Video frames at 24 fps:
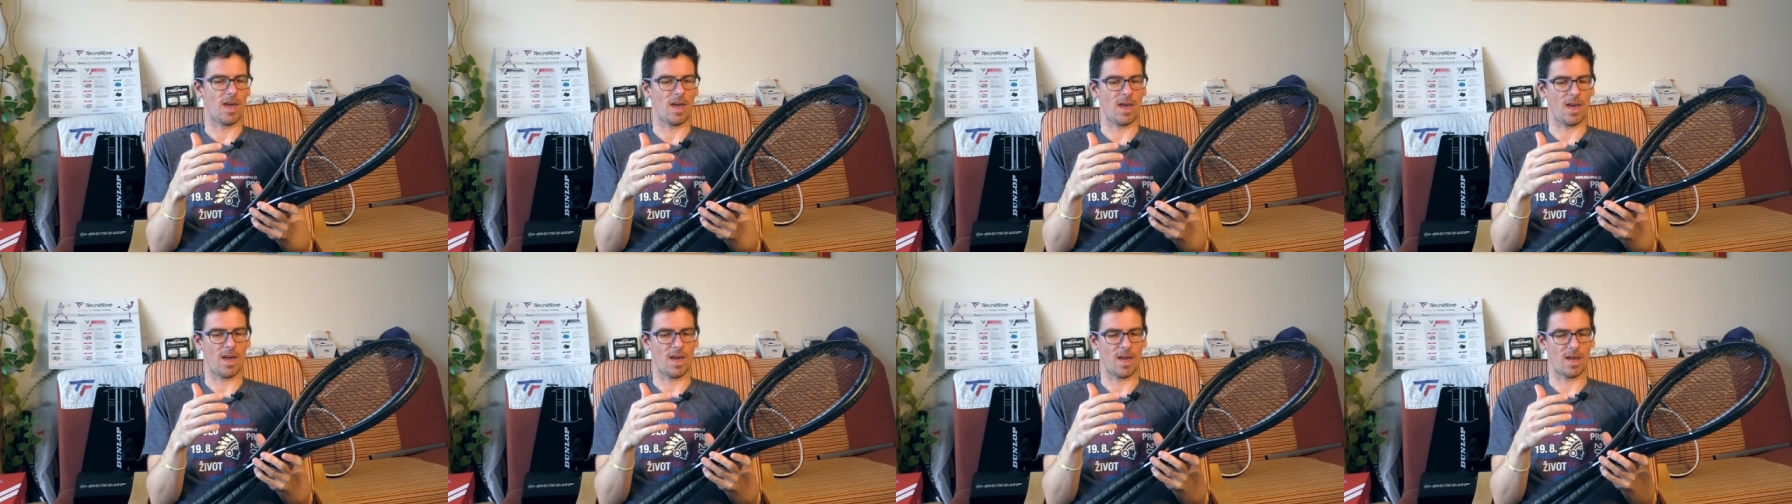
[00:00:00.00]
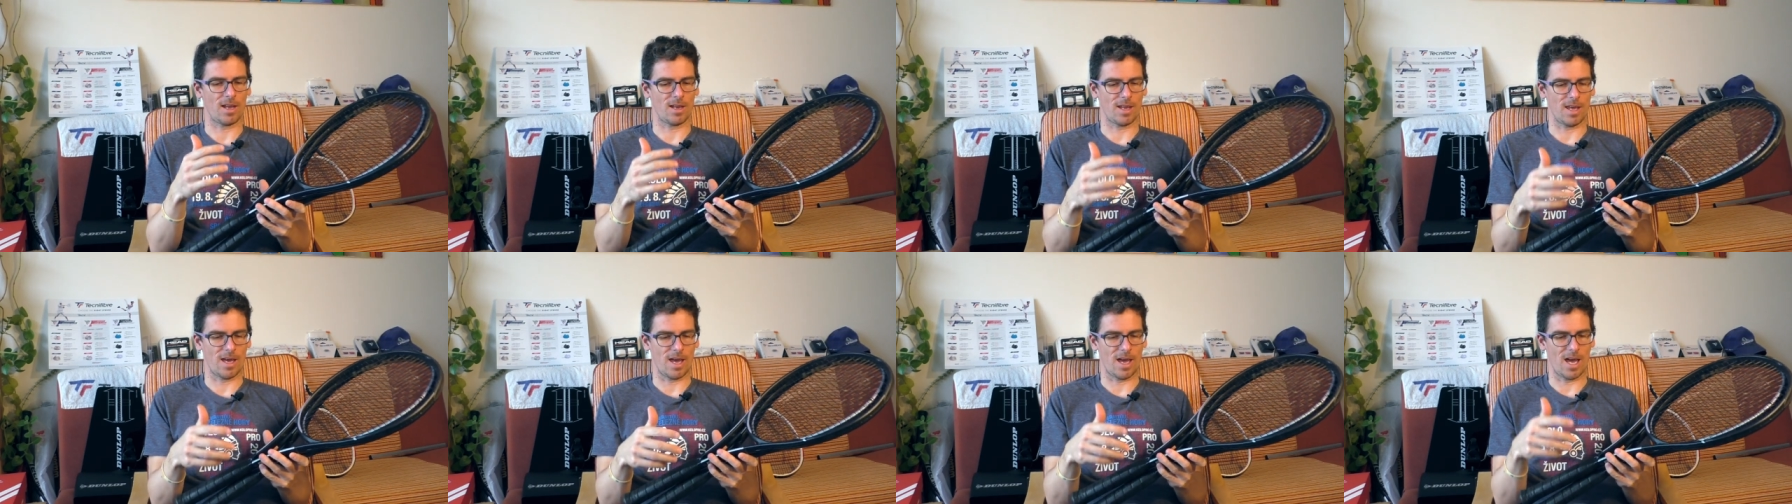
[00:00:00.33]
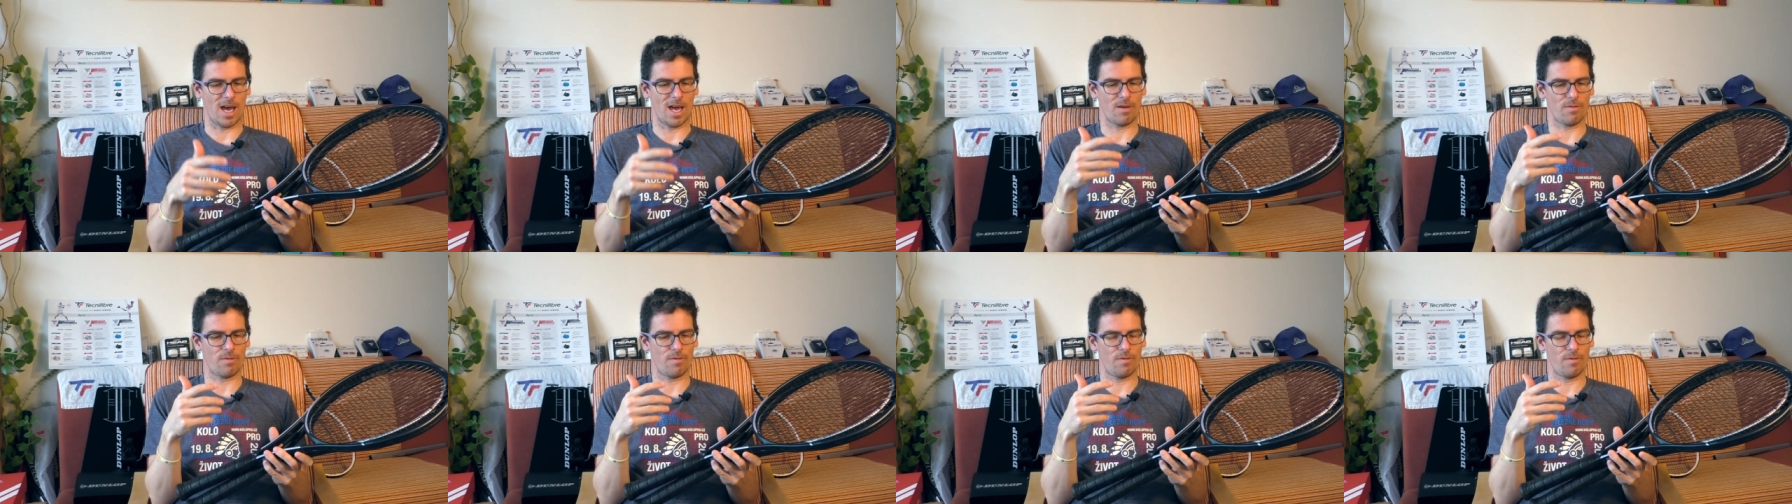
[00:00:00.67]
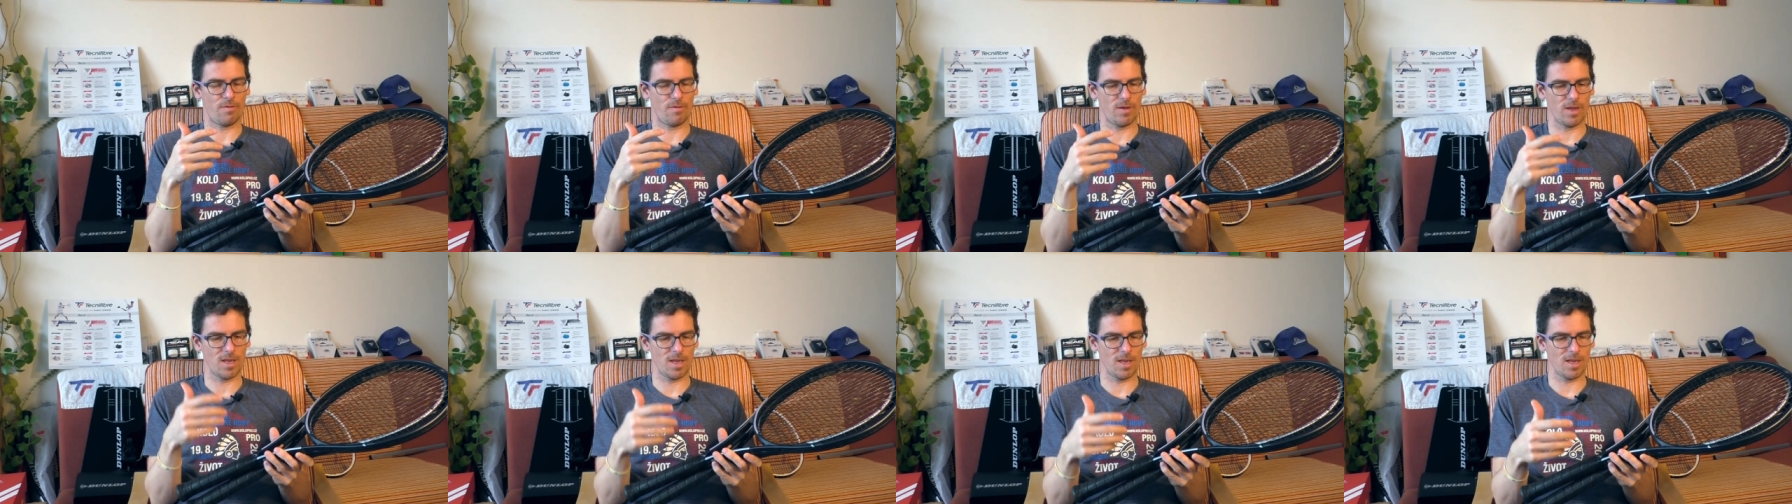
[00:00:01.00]
And I
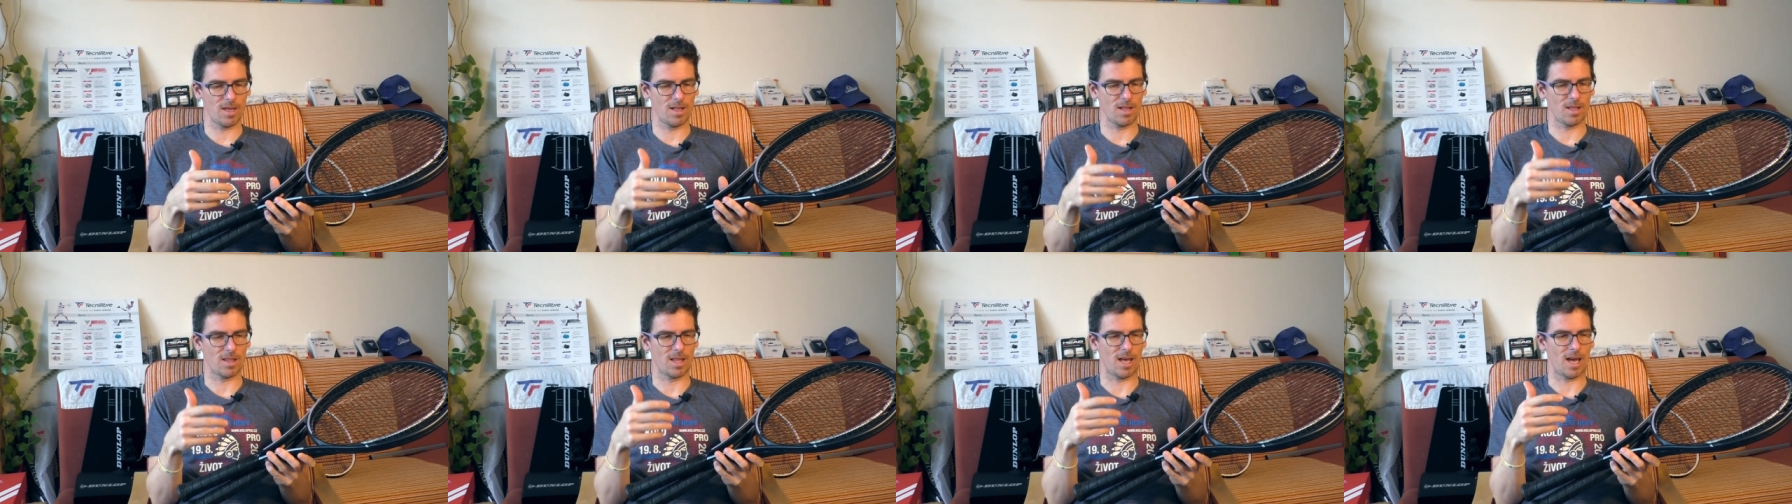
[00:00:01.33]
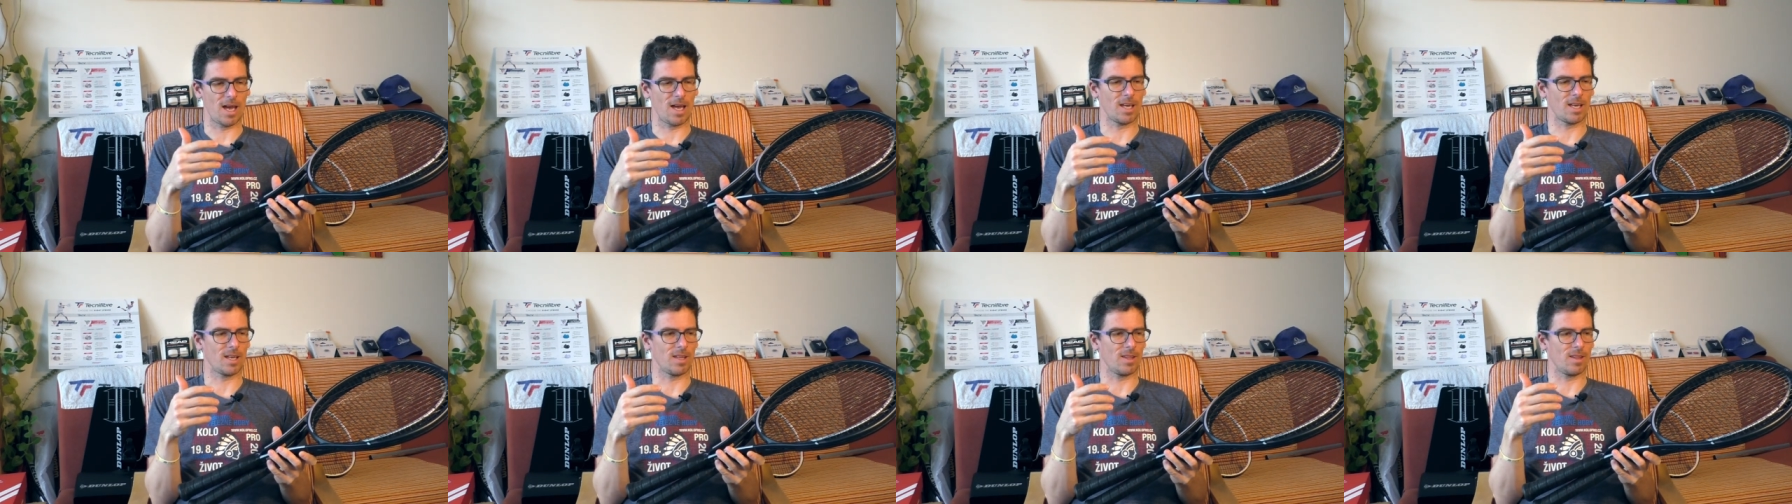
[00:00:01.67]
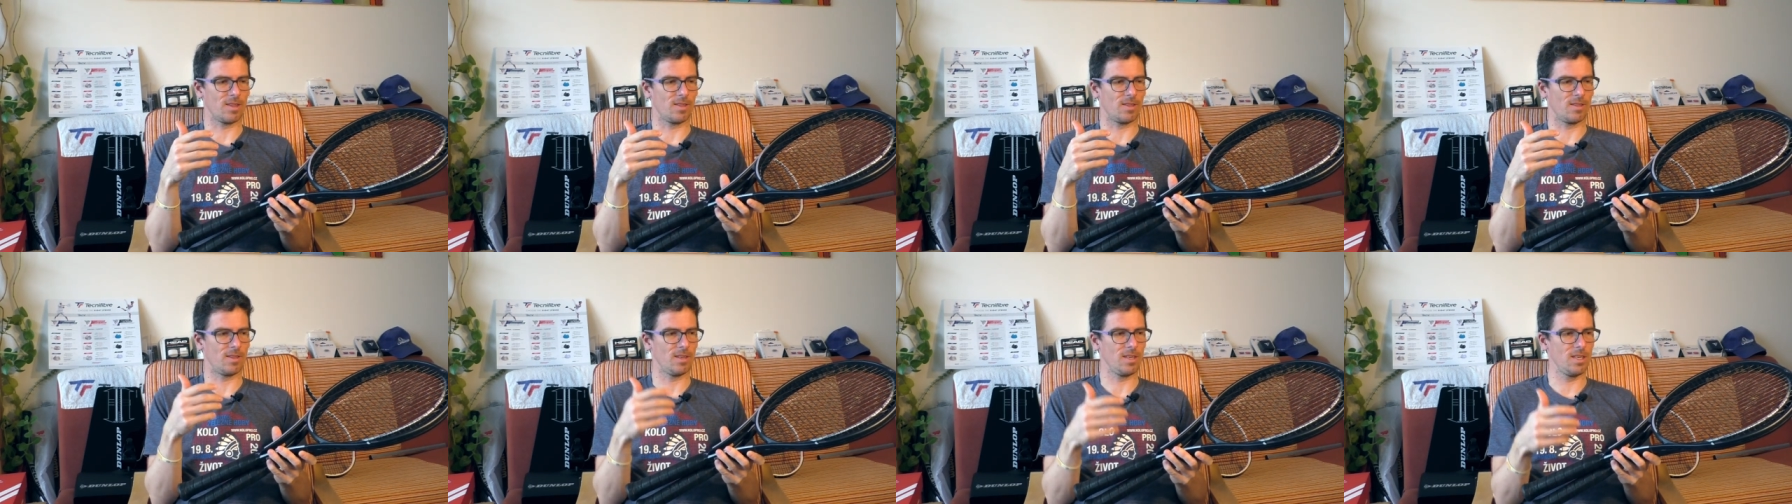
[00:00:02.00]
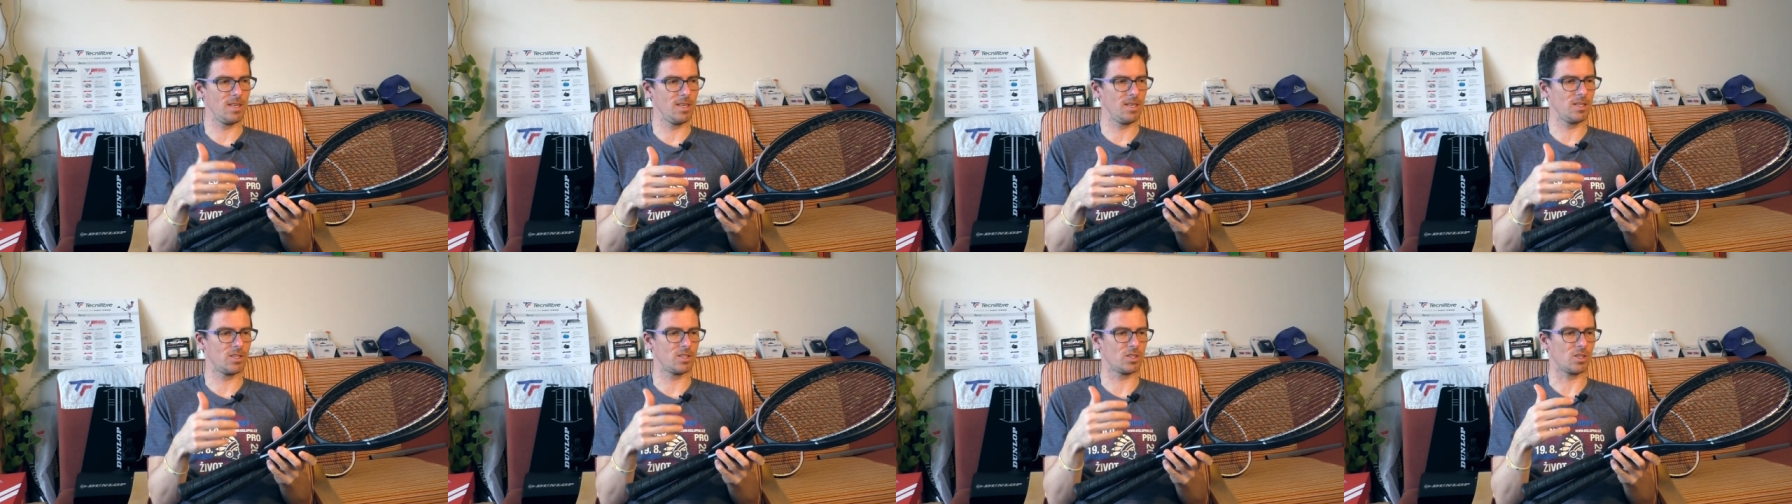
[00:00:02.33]
feel like
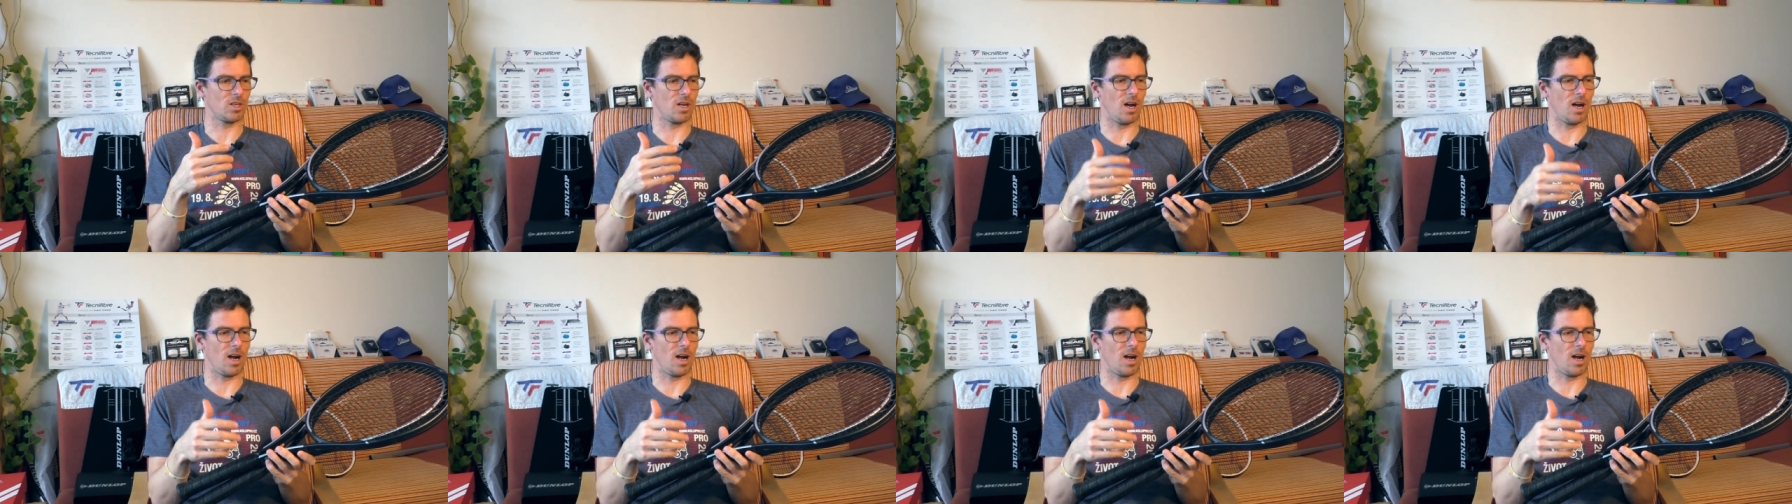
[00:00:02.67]
these